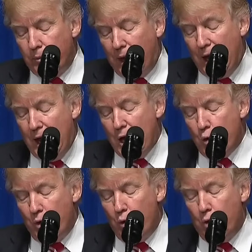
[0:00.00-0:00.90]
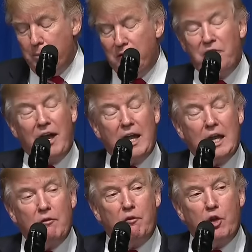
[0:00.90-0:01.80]
and we will be
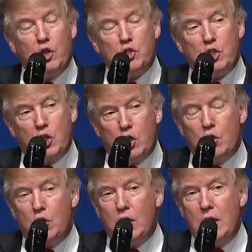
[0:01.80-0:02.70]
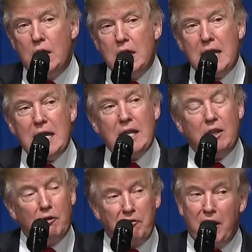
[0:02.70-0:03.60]
fighting for your security.
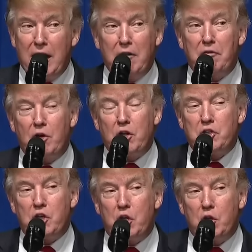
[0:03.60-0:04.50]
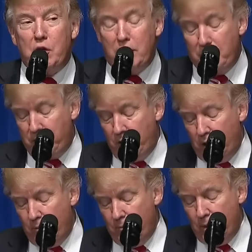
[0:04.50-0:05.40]
They're fighting for our security and
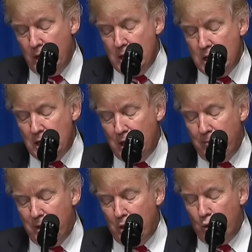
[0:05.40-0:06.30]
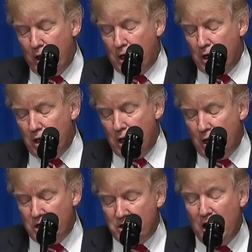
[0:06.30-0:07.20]
freedom. Let me
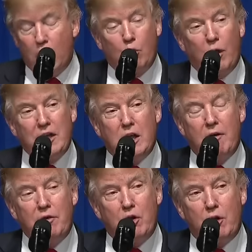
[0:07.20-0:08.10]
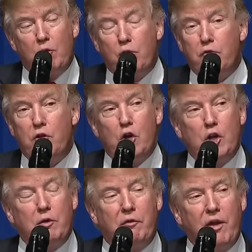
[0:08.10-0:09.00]
recognize our great governor and a very
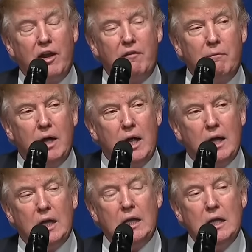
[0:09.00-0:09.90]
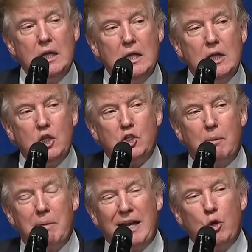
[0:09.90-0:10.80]
good friend of mine, and
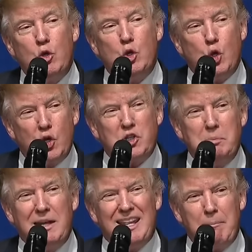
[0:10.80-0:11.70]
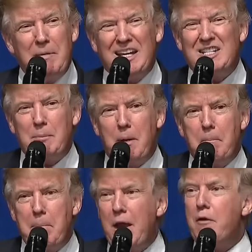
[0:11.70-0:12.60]
somebody who endorsed me that makes him a
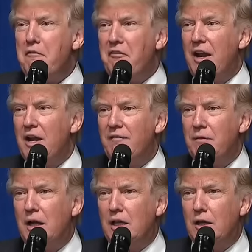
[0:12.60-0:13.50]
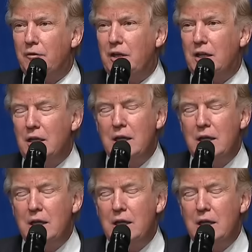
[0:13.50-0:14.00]
better friend of mine. You know, if, you,